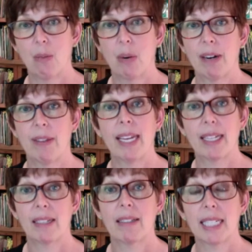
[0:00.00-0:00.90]
where they
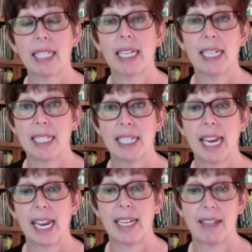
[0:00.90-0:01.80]
can click and
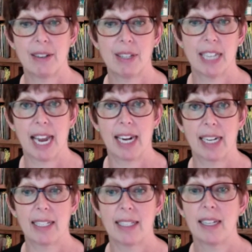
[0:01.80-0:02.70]
indicate their
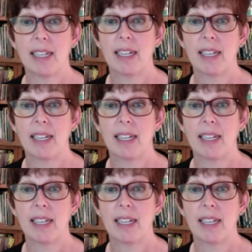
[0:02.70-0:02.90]
status,